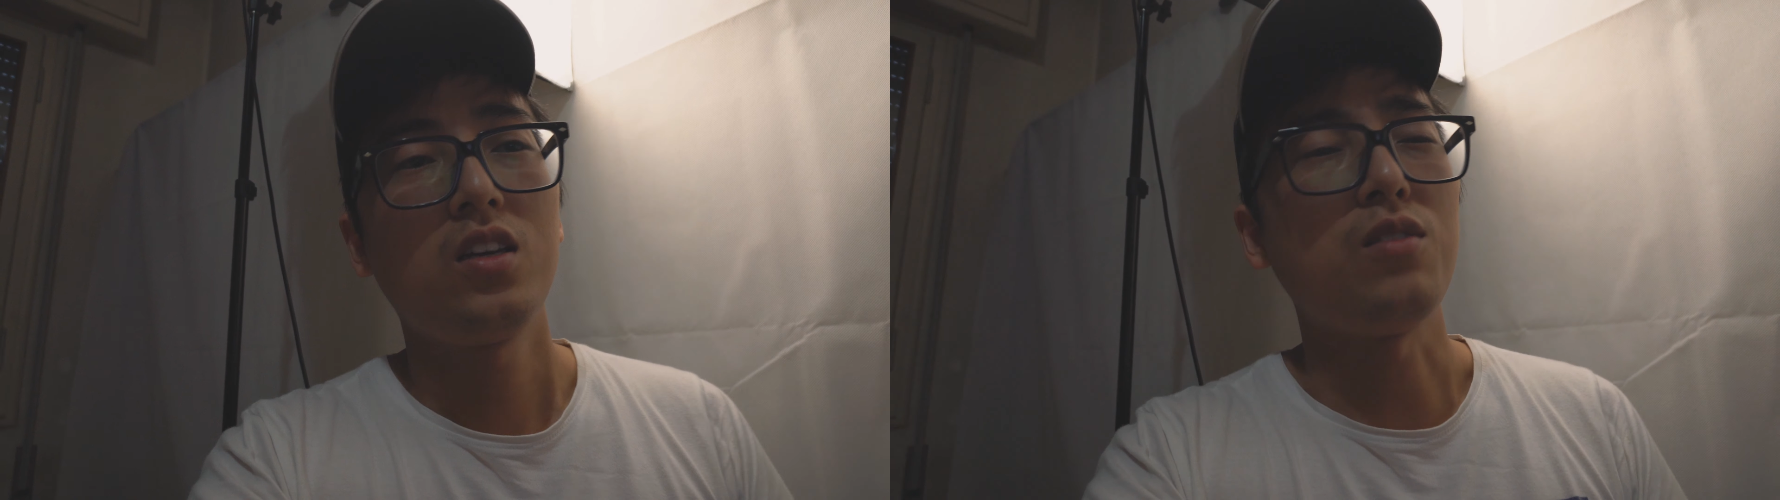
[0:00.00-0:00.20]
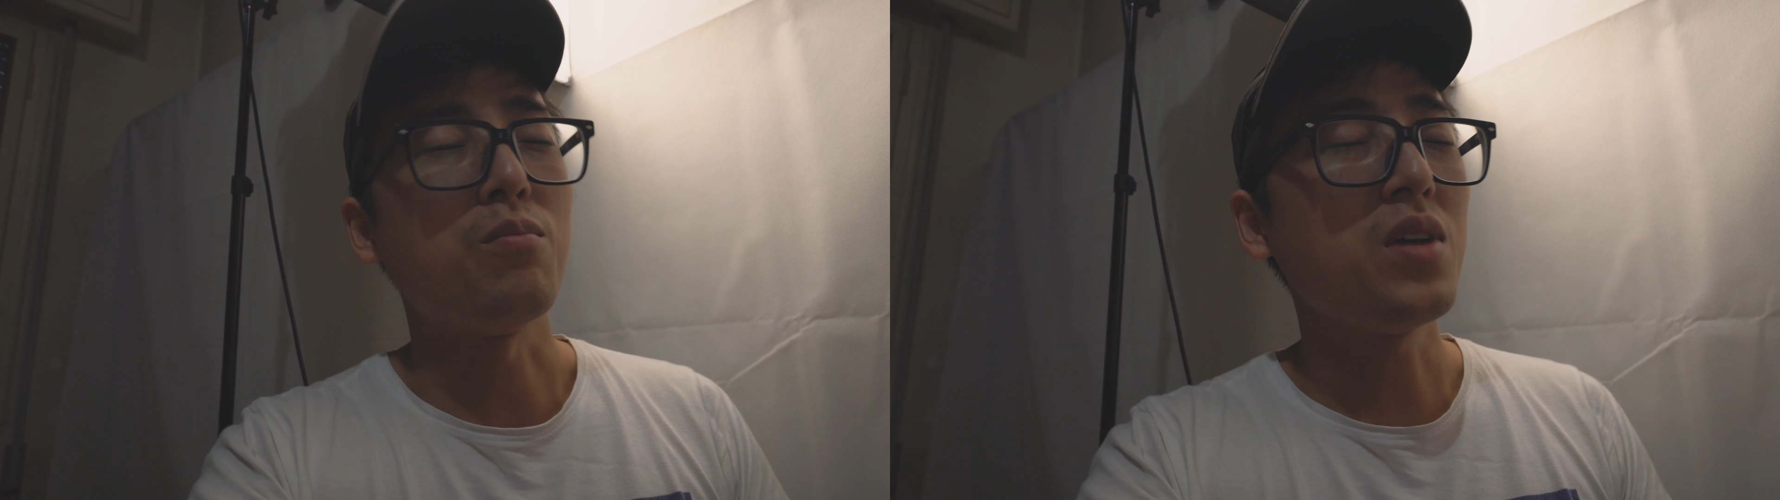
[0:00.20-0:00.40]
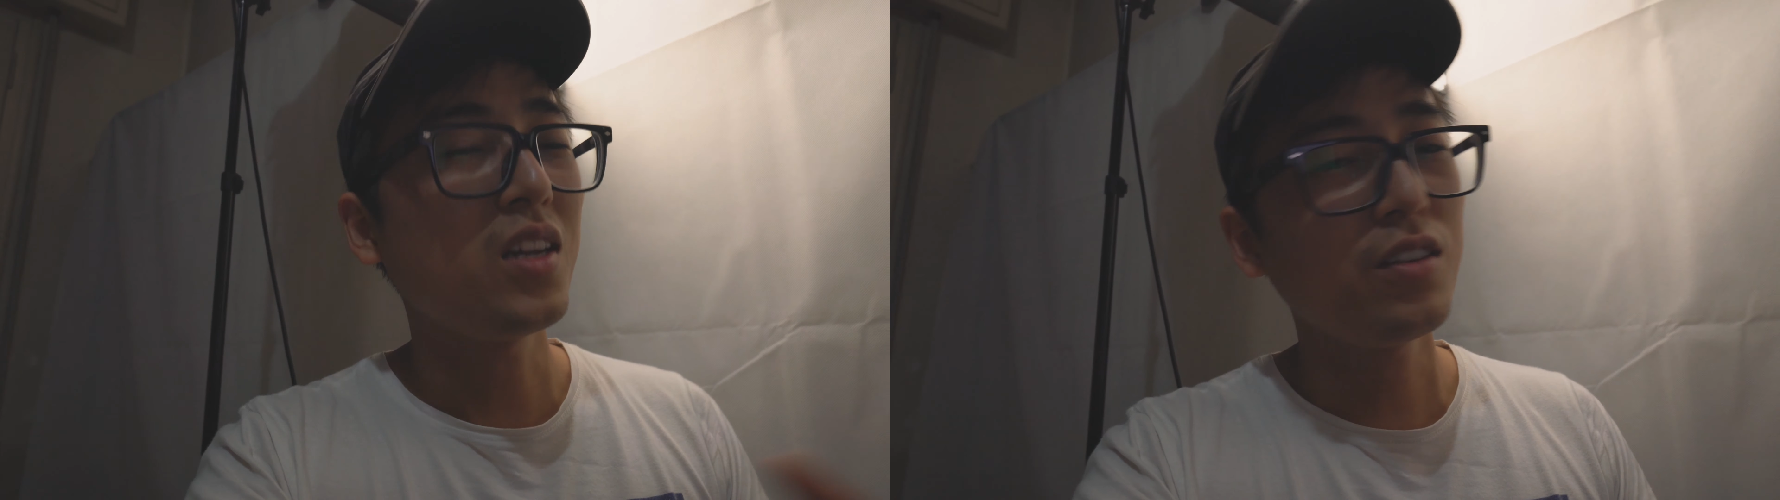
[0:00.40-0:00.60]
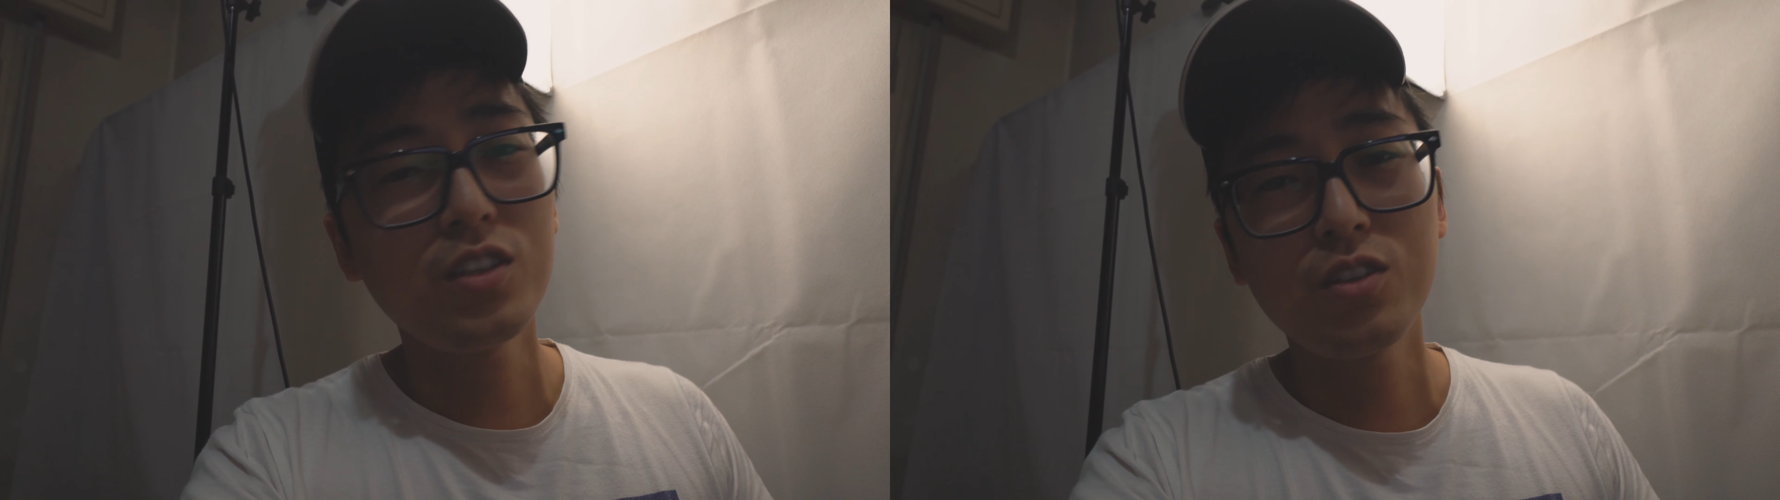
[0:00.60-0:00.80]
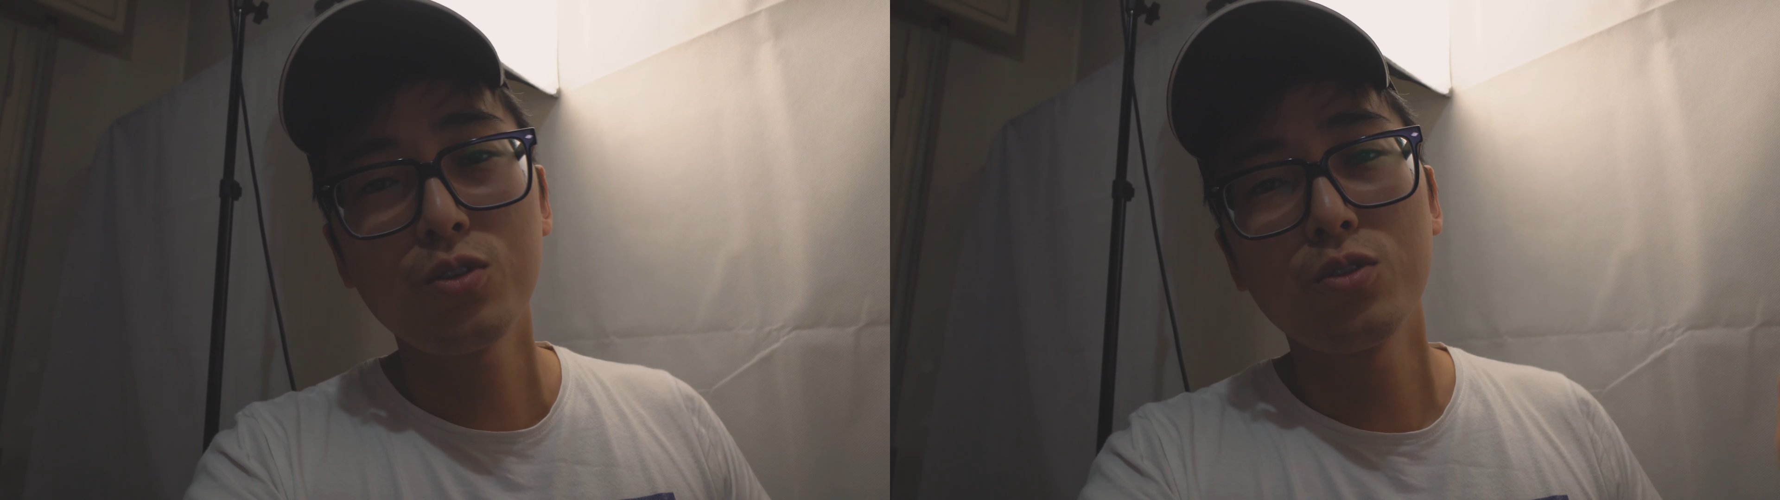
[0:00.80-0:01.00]
in many
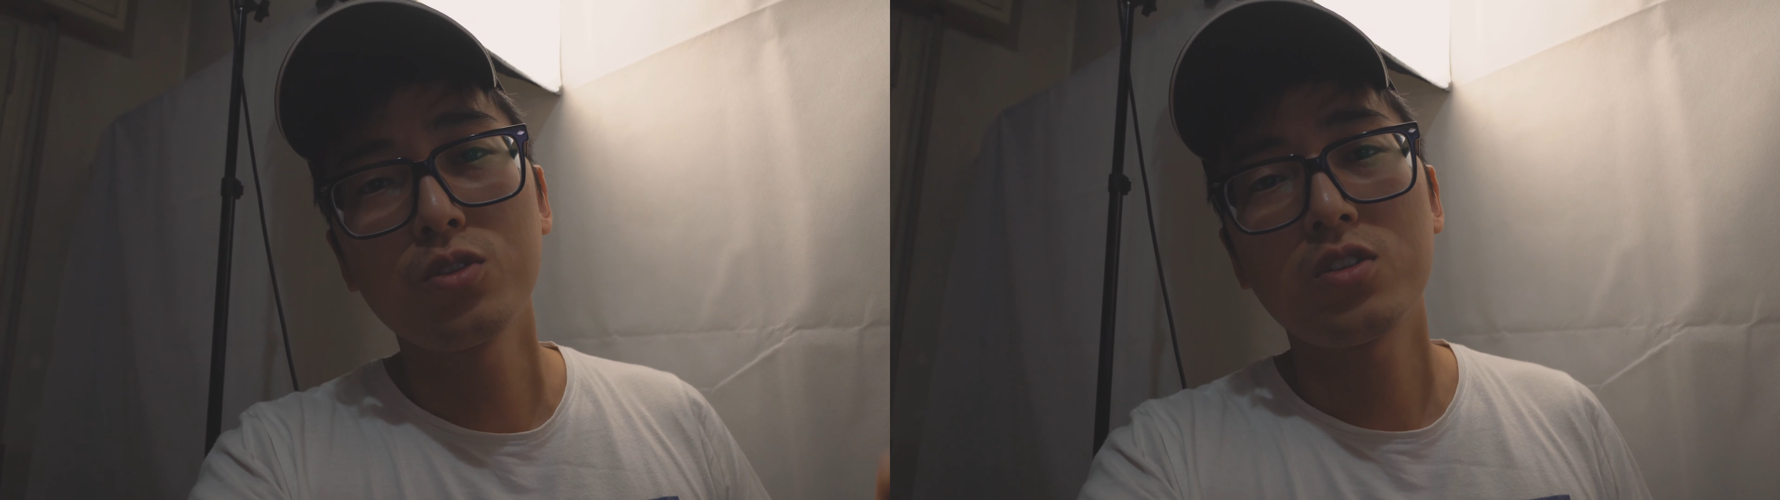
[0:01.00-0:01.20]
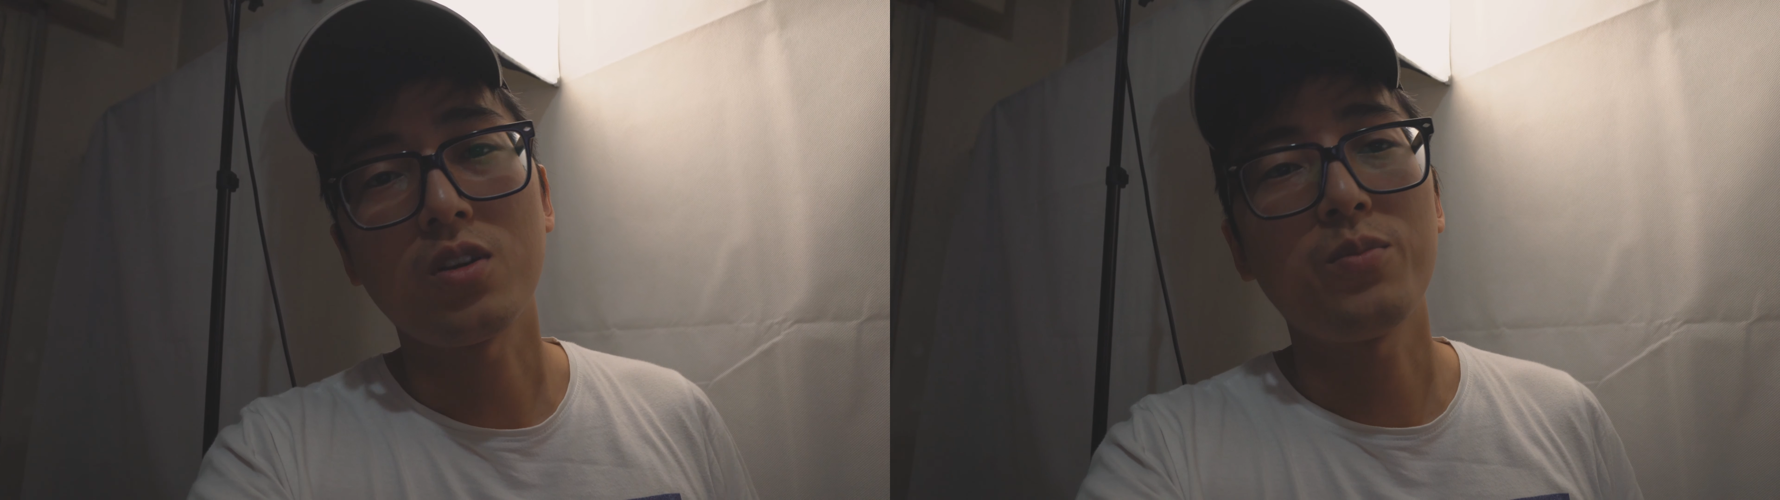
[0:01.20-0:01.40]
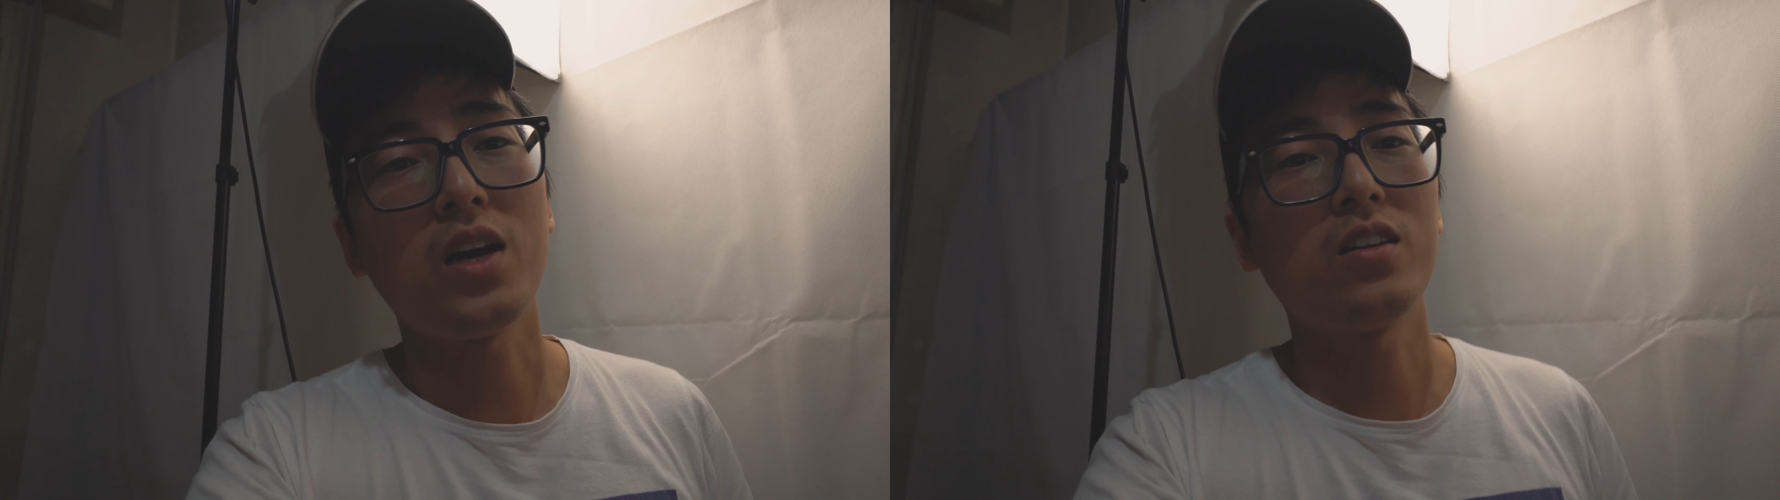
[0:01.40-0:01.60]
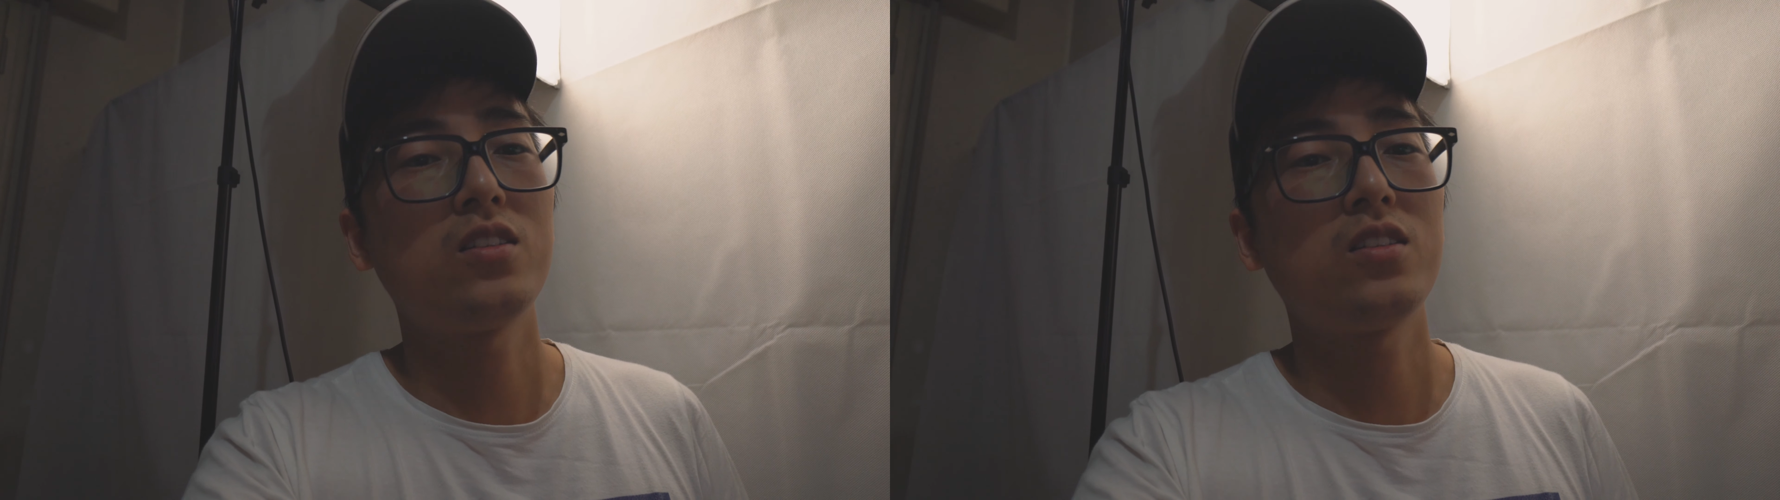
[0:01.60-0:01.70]
videos about